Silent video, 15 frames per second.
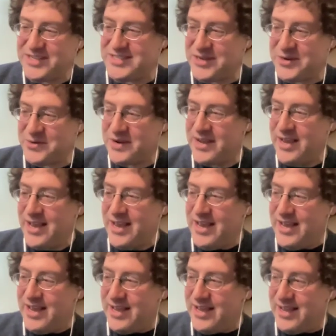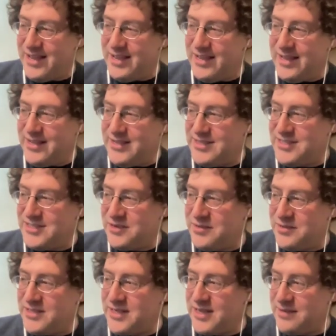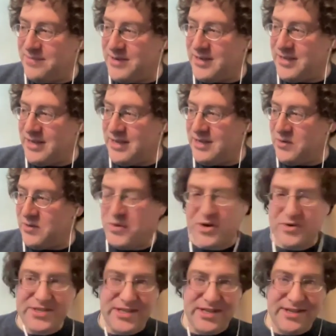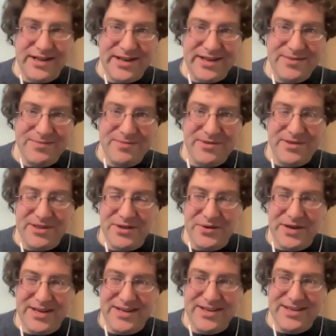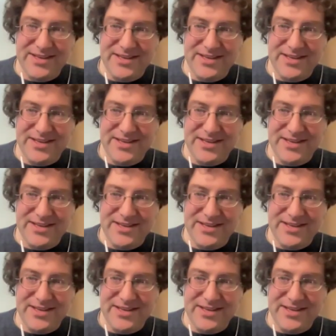So this company, where is Sealight located?